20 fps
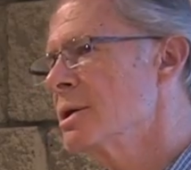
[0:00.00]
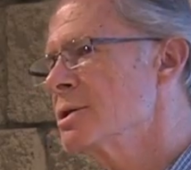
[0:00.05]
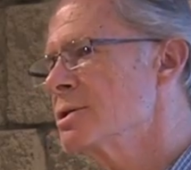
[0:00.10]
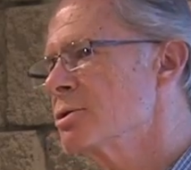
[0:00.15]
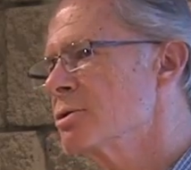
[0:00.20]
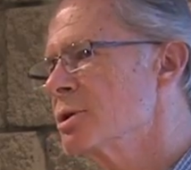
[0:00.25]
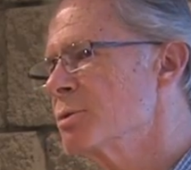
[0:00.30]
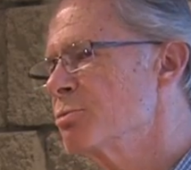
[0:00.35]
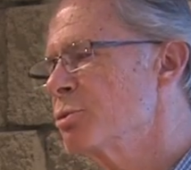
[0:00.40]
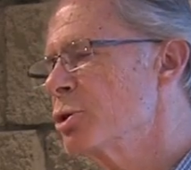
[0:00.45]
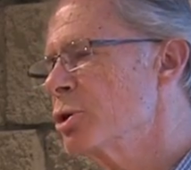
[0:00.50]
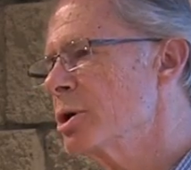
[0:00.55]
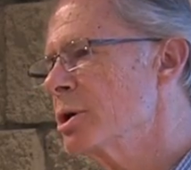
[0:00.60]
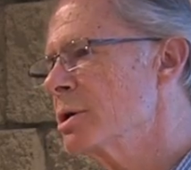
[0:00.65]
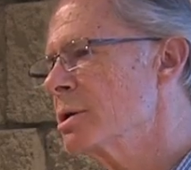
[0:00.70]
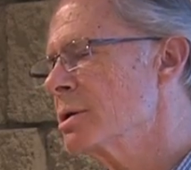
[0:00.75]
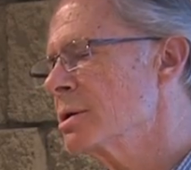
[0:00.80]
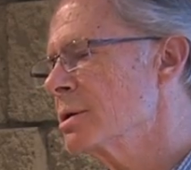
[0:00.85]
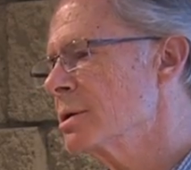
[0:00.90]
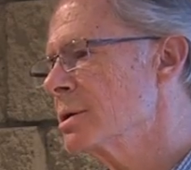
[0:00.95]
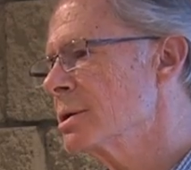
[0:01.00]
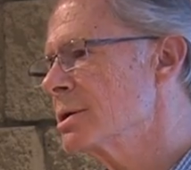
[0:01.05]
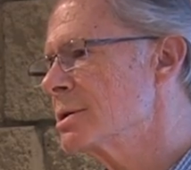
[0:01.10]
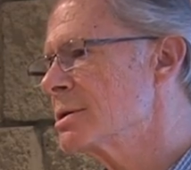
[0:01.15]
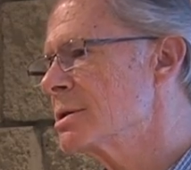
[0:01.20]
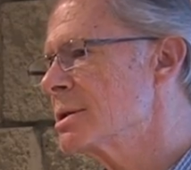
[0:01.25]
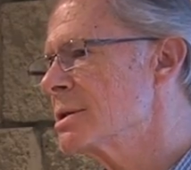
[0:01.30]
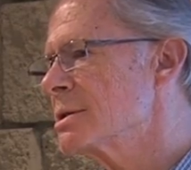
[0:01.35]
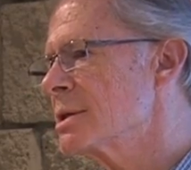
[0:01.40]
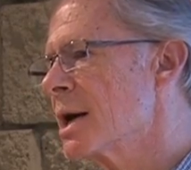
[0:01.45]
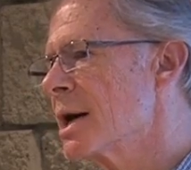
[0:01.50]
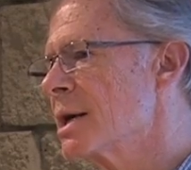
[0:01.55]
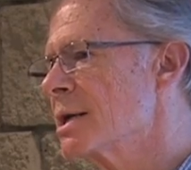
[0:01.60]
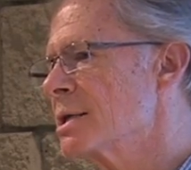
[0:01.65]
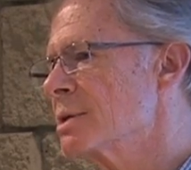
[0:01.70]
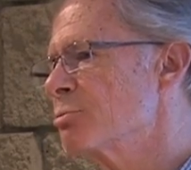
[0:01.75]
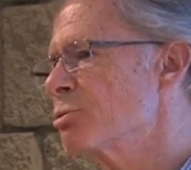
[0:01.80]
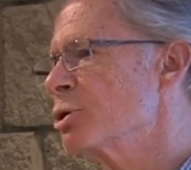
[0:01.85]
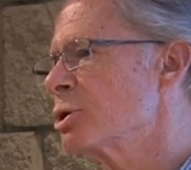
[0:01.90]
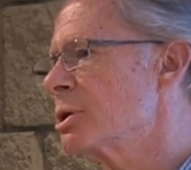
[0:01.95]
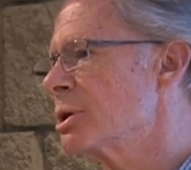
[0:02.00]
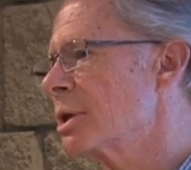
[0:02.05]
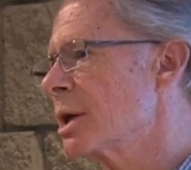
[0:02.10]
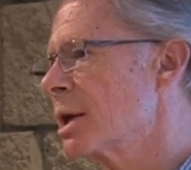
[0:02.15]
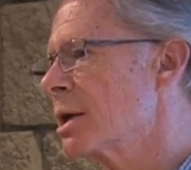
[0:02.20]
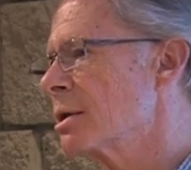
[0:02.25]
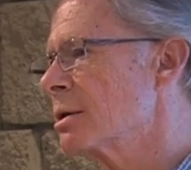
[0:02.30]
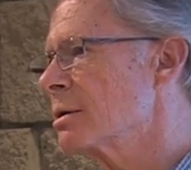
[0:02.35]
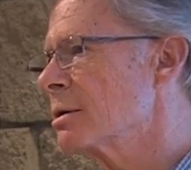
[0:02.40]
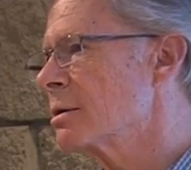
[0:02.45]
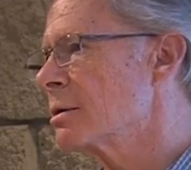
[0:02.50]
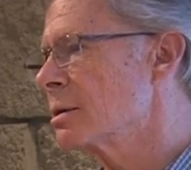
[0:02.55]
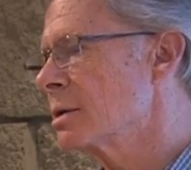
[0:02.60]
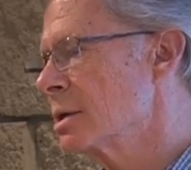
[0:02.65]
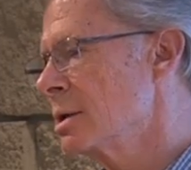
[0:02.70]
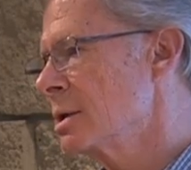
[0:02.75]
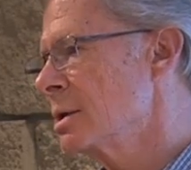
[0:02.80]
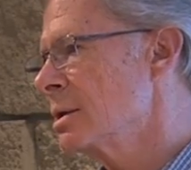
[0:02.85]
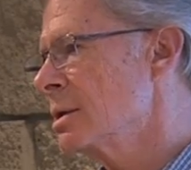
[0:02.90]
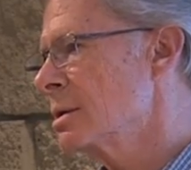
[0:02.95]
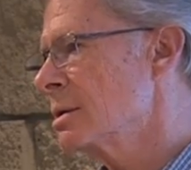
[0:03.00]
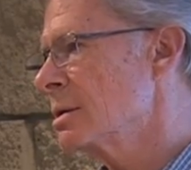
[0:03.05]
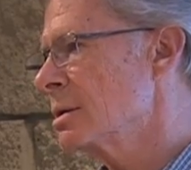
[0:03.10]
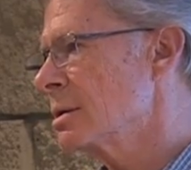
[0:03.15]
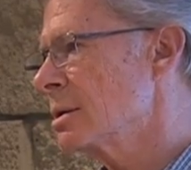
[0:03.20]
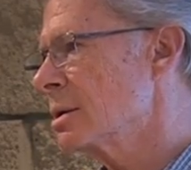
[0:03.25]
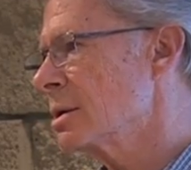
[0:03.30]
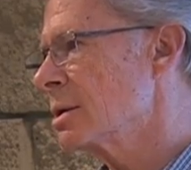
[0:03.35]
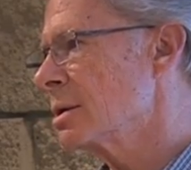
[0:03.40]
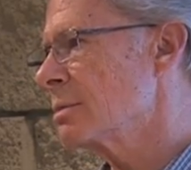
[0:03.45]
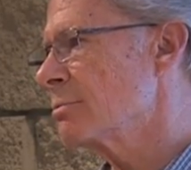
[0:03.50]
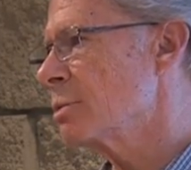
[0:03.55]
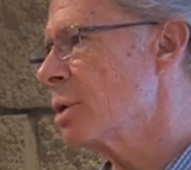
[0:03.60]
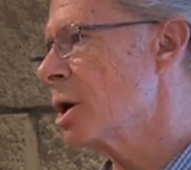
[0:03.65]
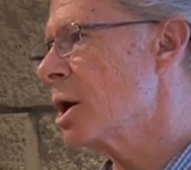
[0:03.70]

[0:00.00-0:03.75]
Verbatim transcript: So the book is designed to put together um,